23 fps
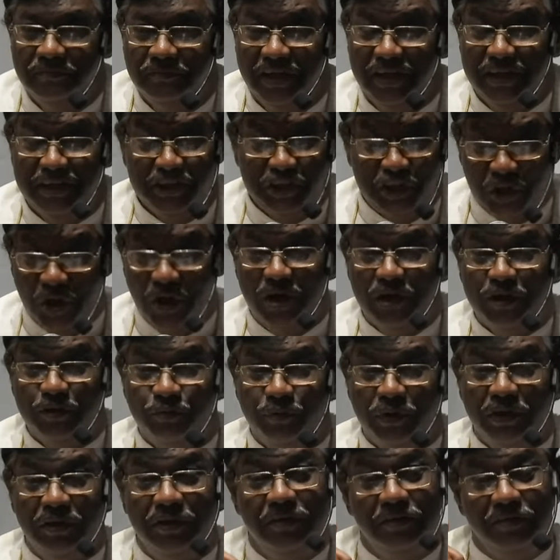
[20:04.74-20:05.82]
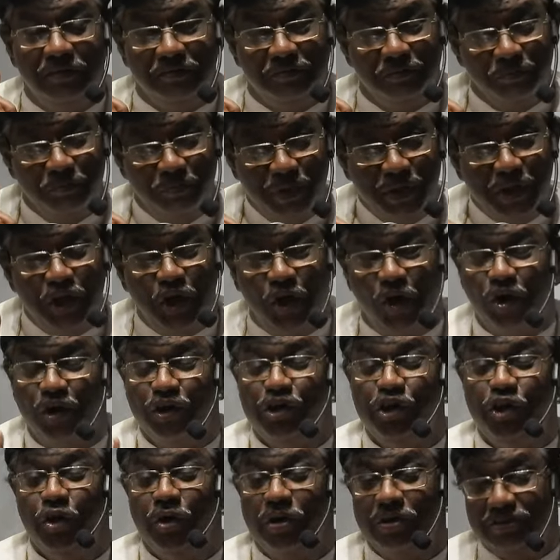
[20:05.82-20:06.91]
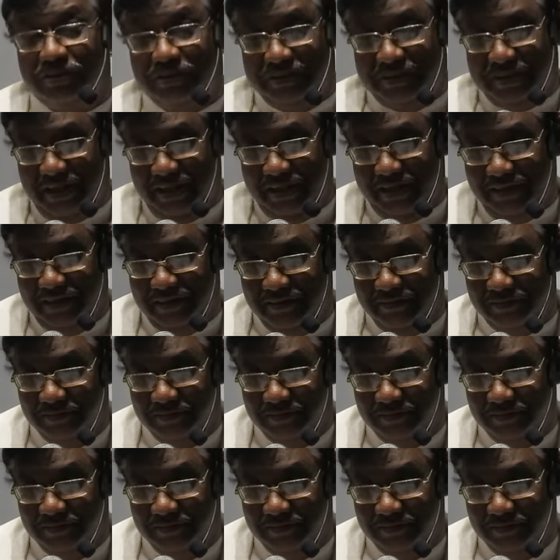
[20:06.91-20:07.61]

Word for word: And God will be on your side.